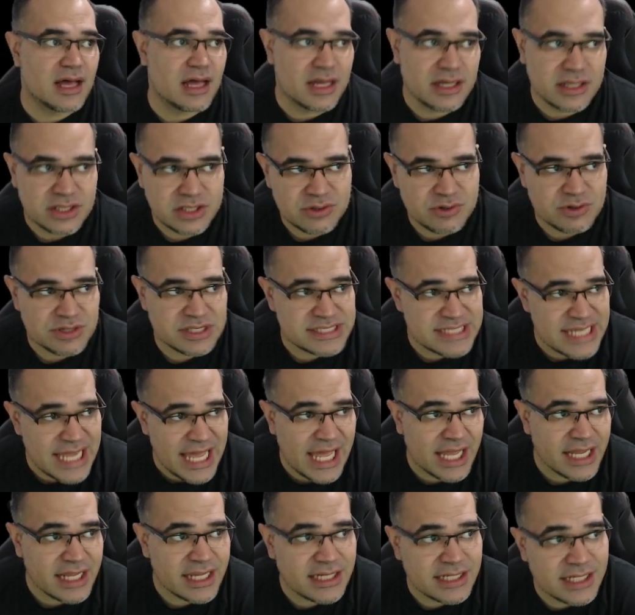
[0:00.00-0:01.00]
you
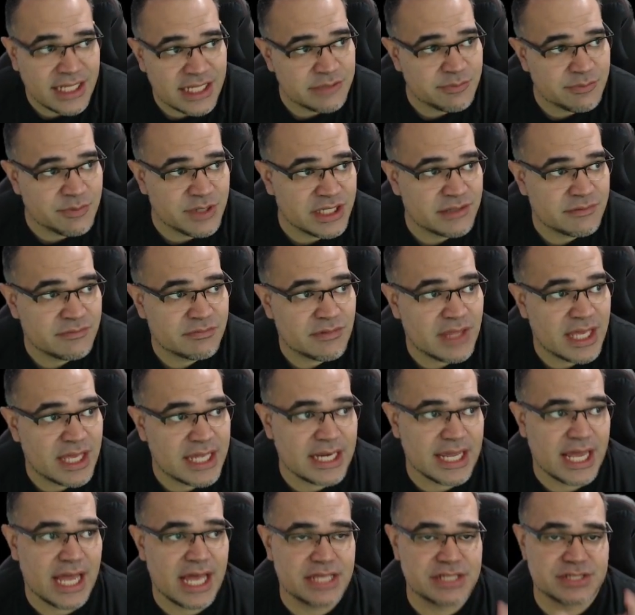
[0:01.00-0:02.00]
attack an enemy, and
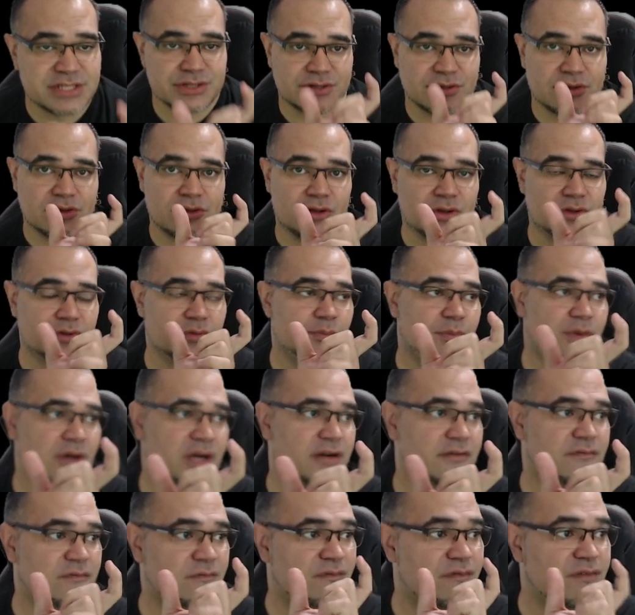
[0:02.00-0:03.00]
as your ult bar
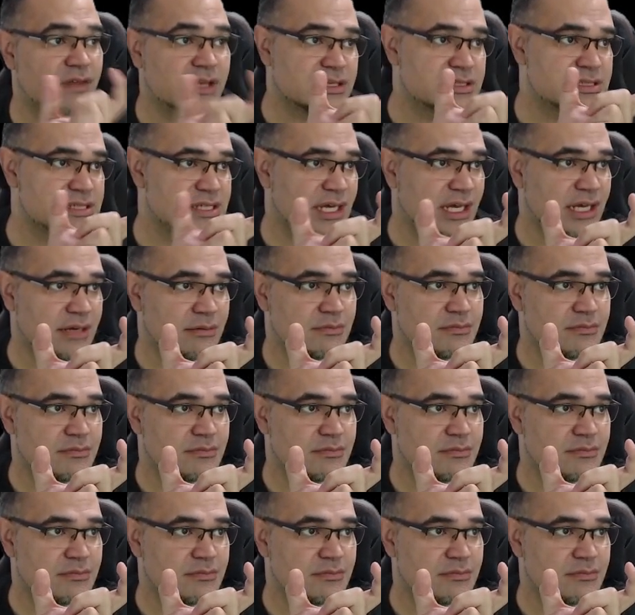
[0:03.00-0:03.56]
fills up,